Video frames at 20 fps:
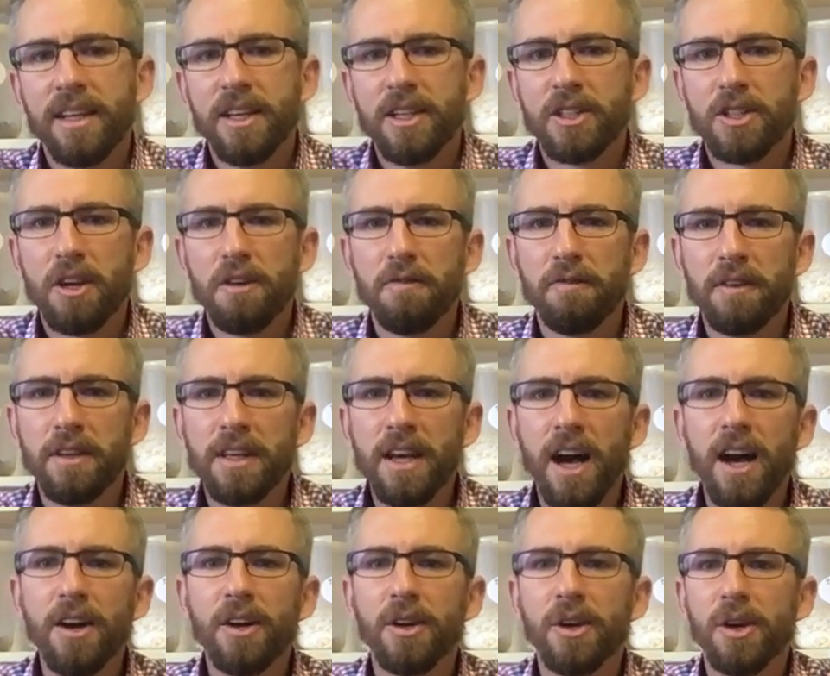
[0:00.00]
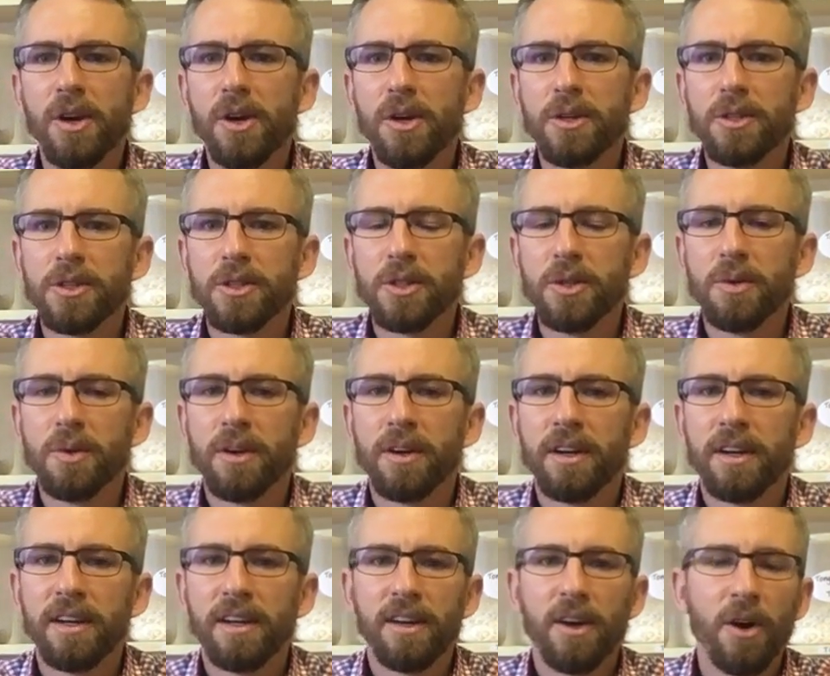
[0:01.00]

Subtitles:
So for young girls who are